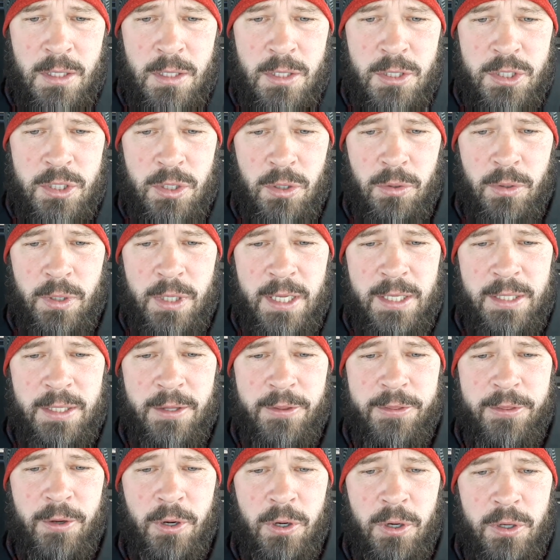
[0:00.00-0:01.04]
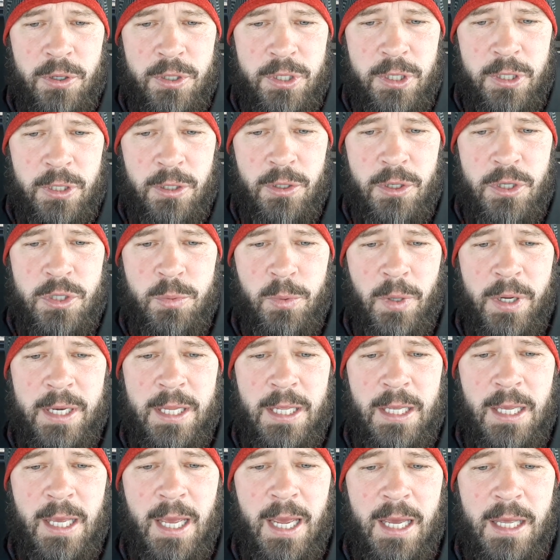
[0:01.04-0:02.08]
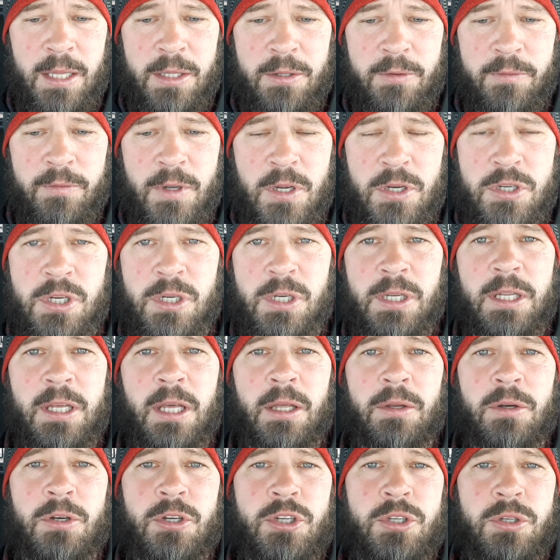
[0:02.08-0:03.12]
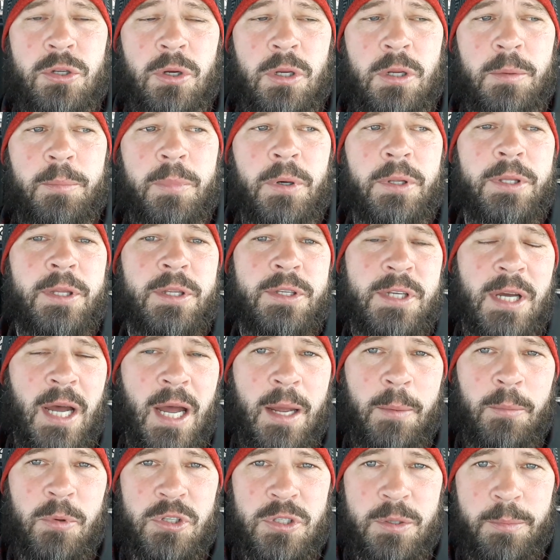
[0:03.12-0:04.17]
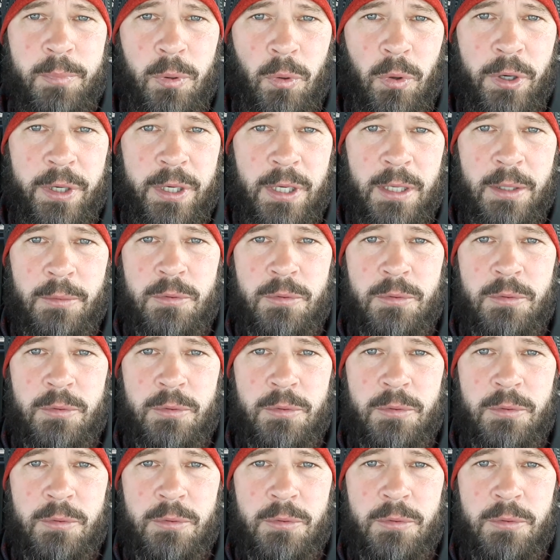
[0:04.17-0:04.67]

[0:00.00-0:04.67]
So in the third year is when he had the vision and he understood it, but the time was appointed.